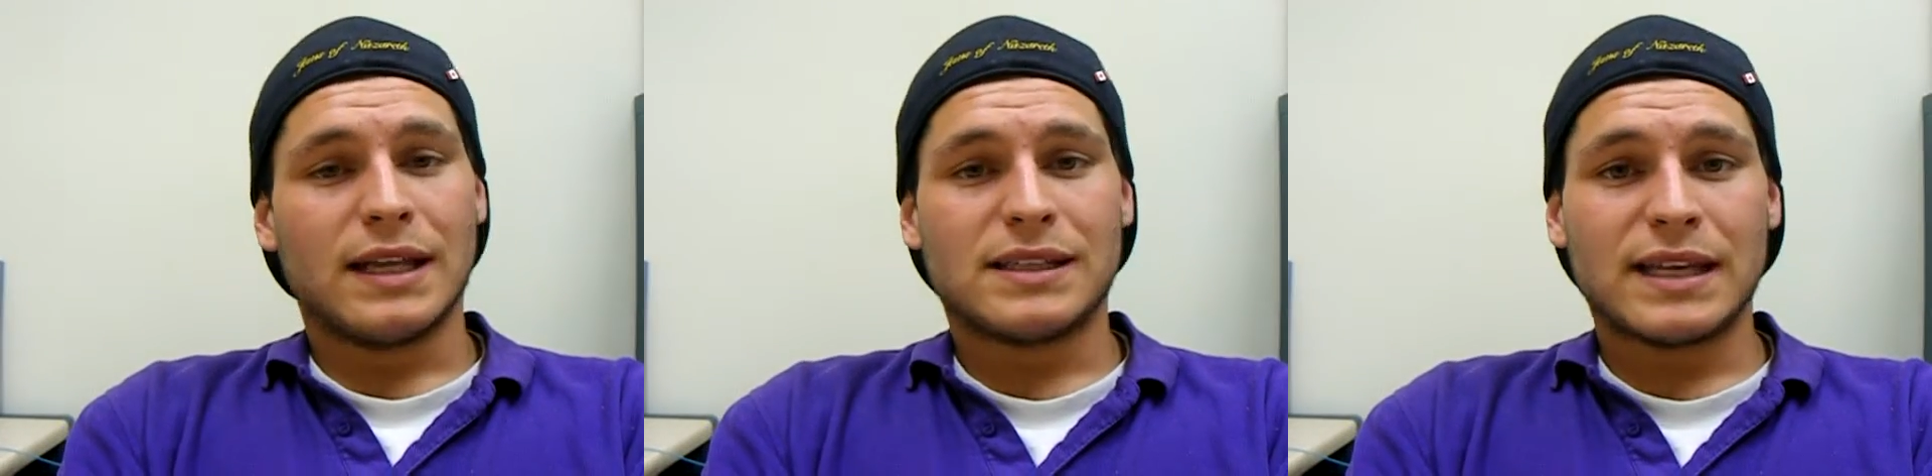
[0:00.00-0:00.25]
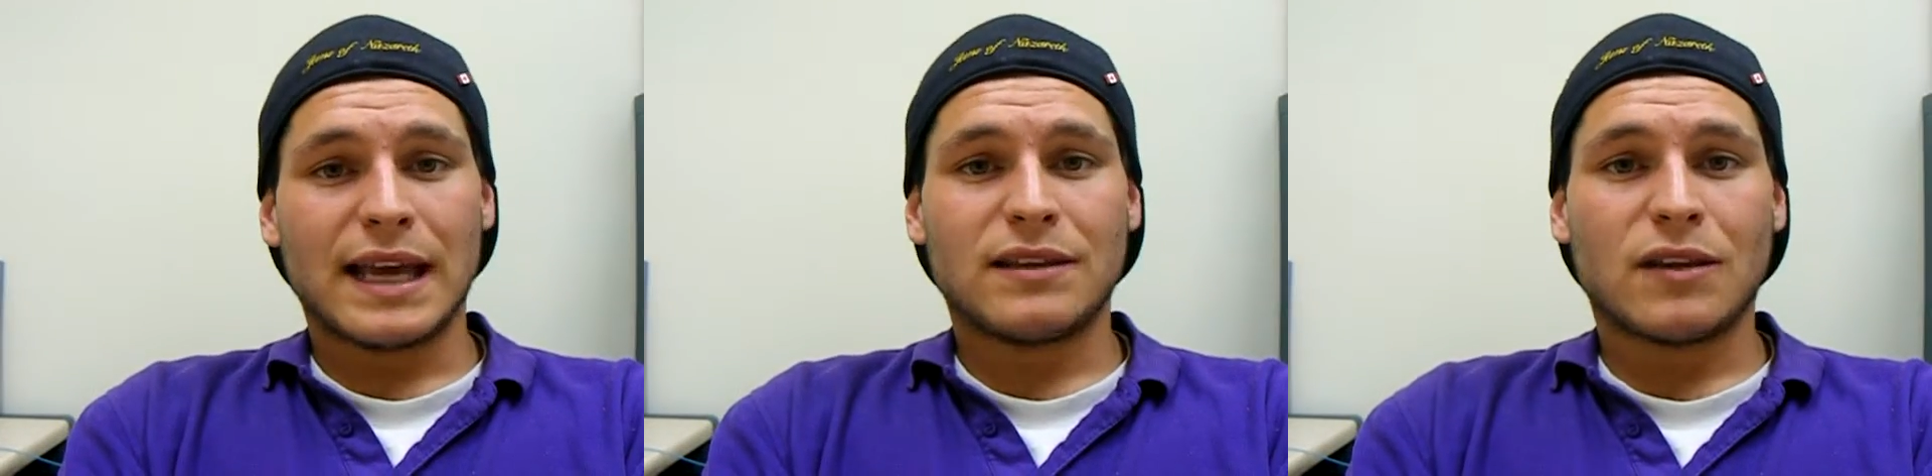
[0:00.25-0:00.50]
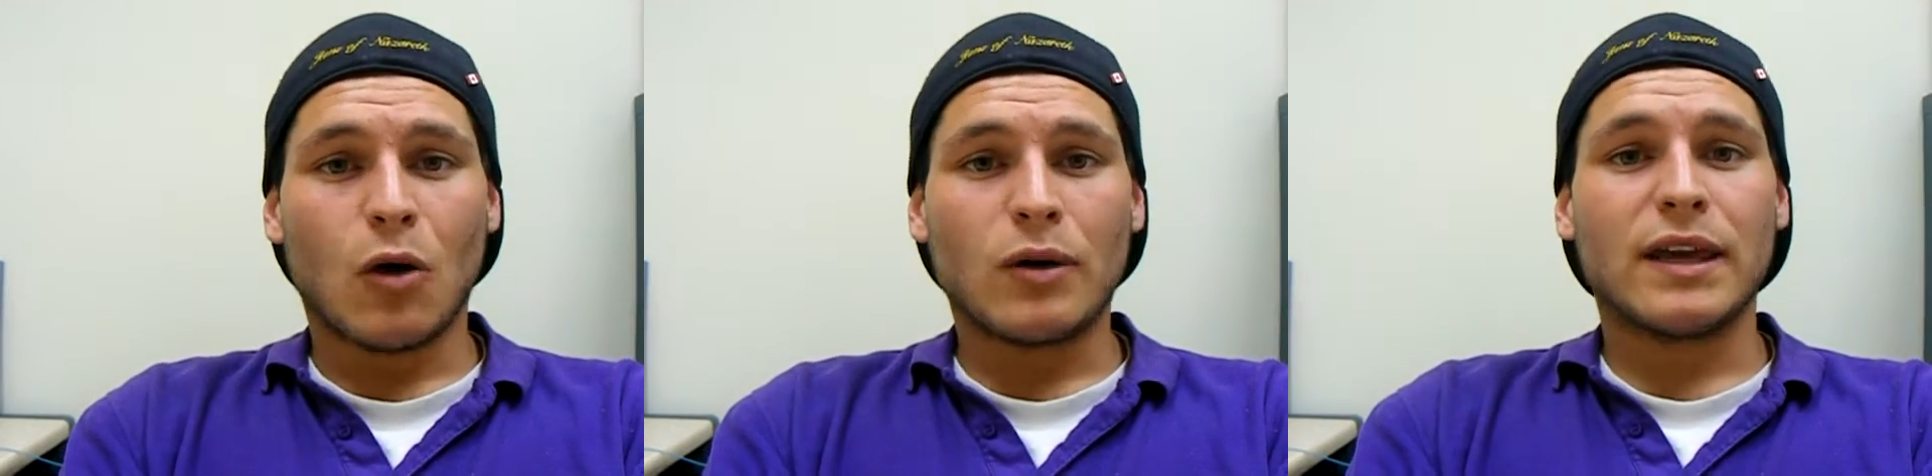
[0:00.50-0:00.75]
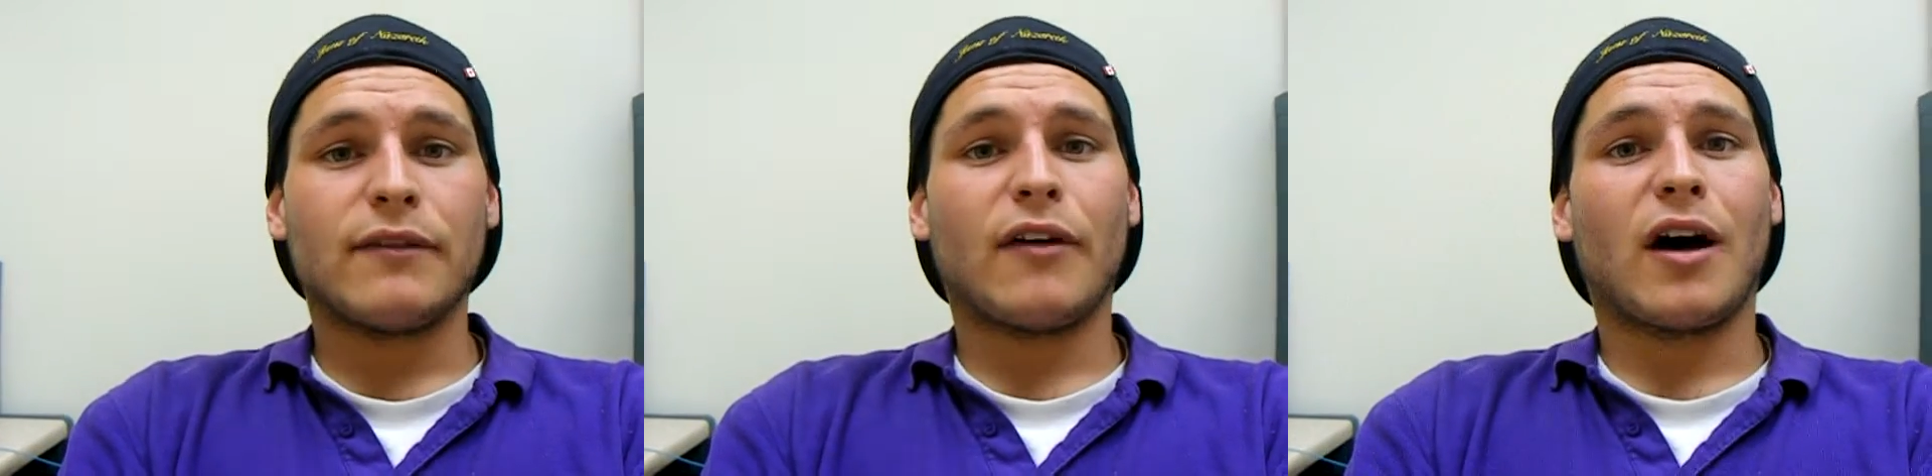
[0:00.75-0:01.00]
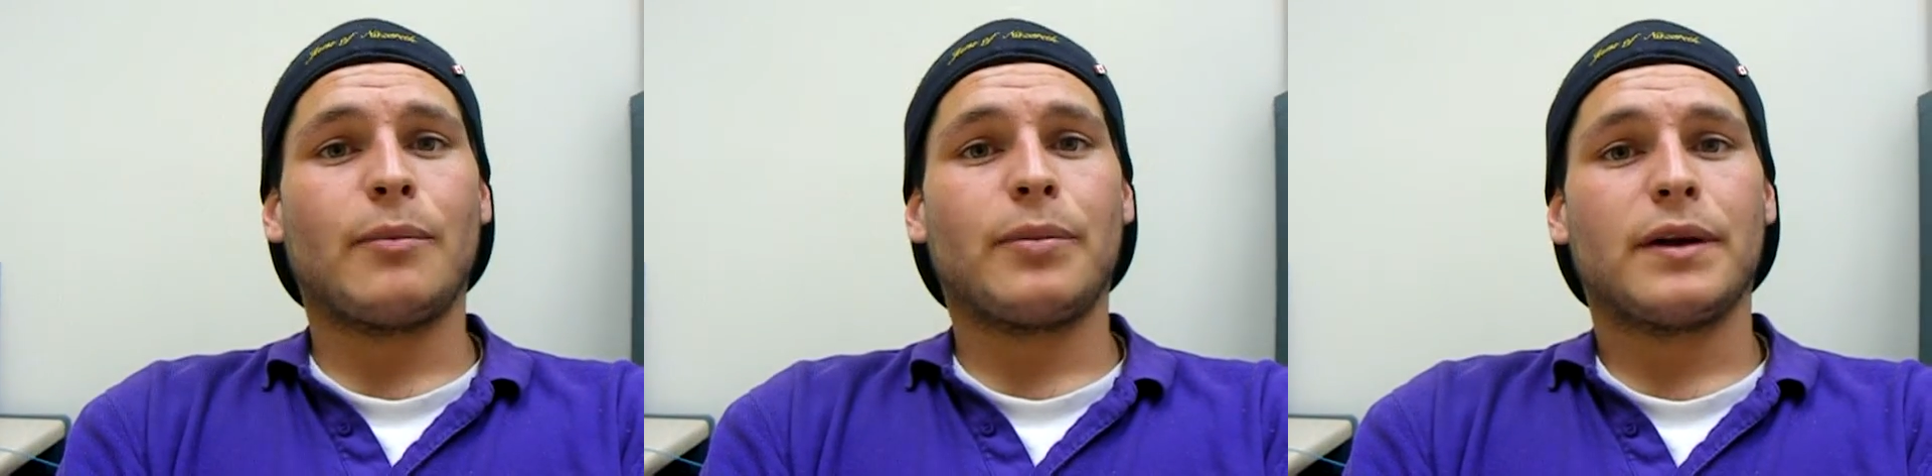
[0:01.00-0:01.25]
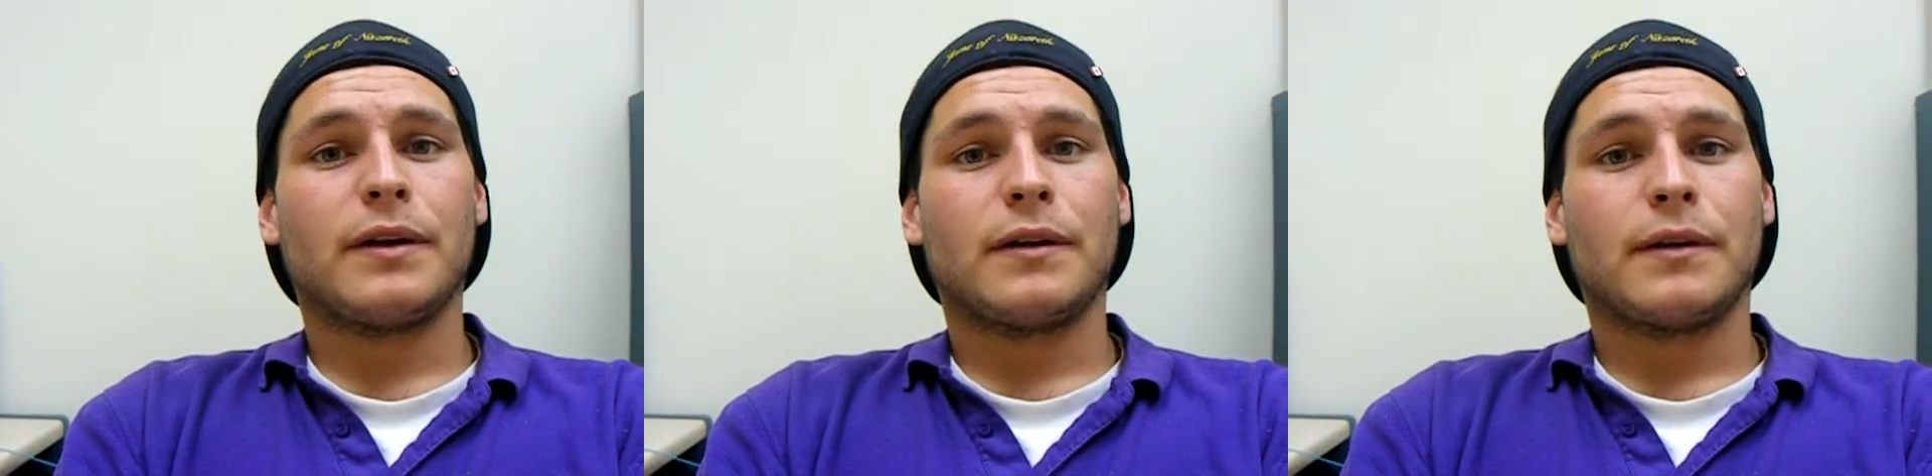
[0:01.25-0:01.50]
and say, don't give up.